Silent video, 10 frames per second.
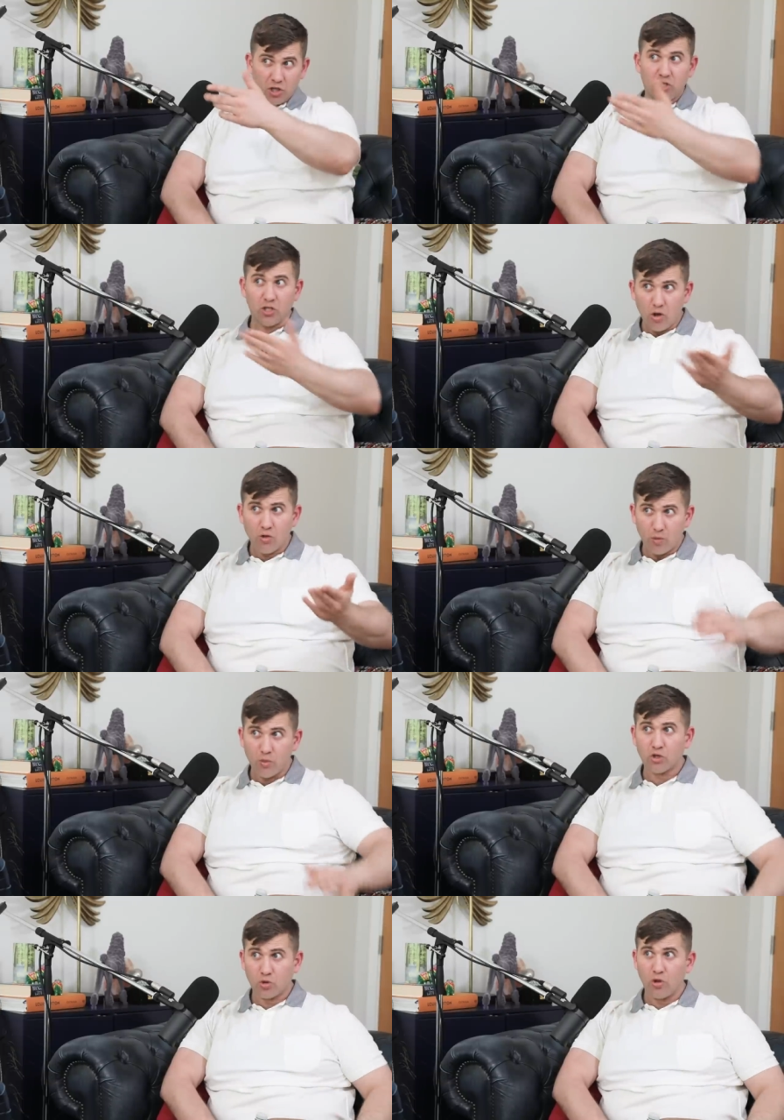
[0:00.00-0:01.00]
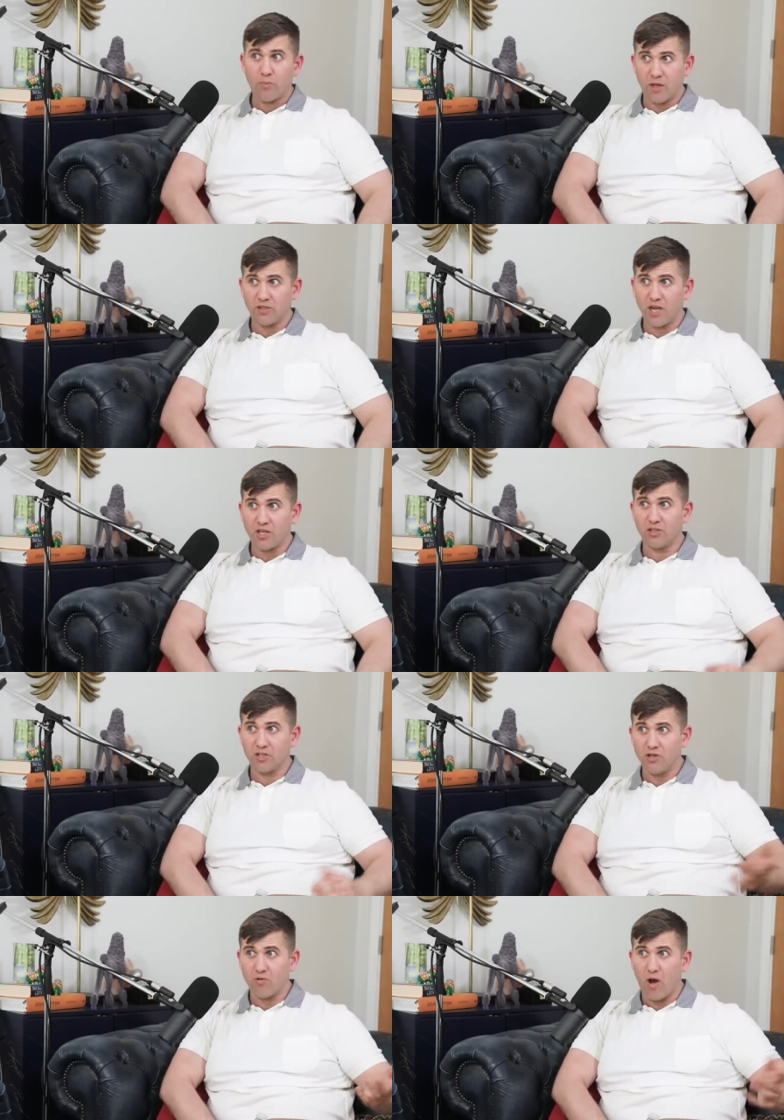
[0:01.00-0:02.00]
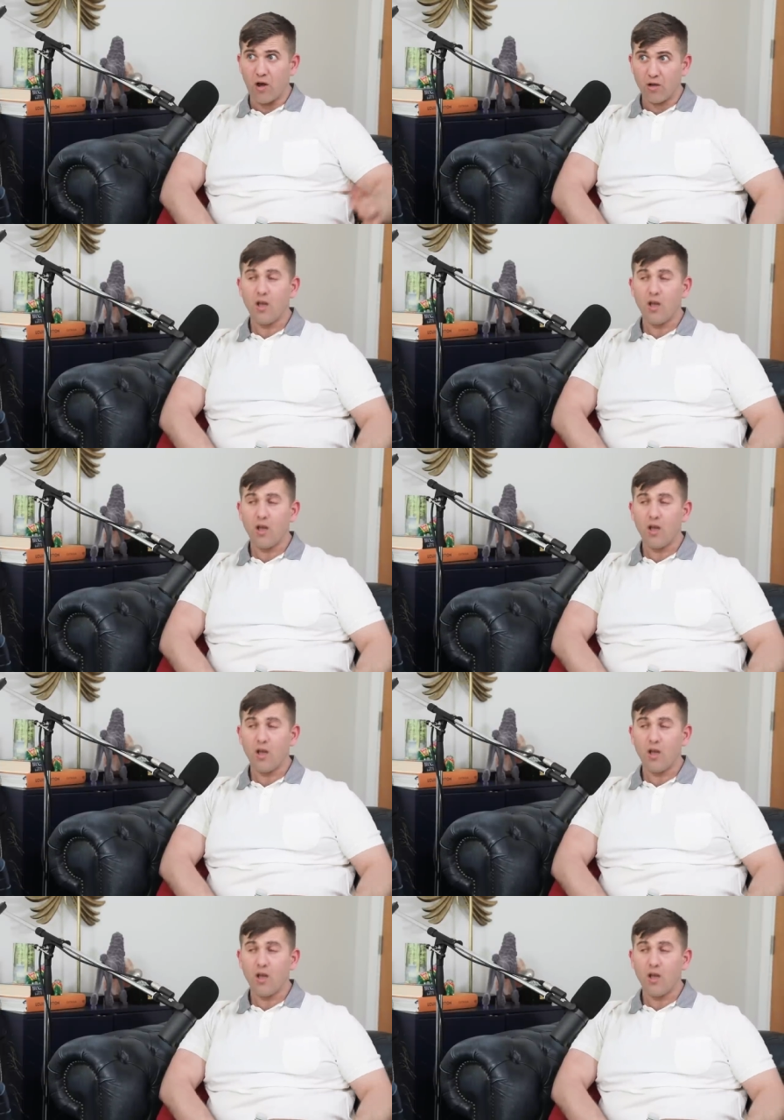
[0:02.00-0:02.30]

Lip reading: Did you know there were sugar plantations in Iraq?